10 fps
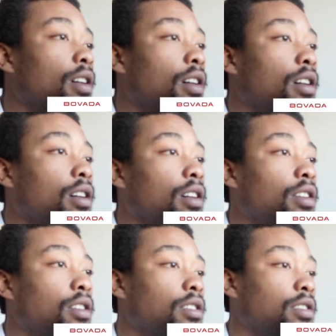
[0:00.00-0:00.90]

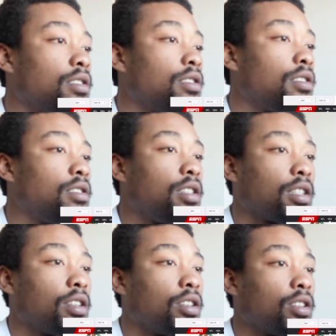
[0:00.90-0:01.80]
let's take
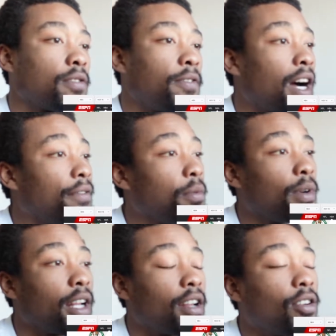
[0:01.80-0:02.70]
a look.
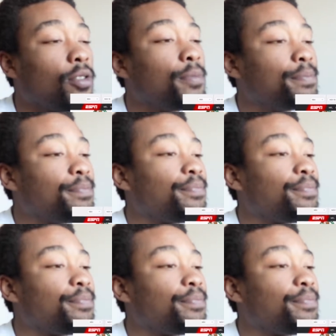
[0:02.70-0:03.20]
5-1 at home.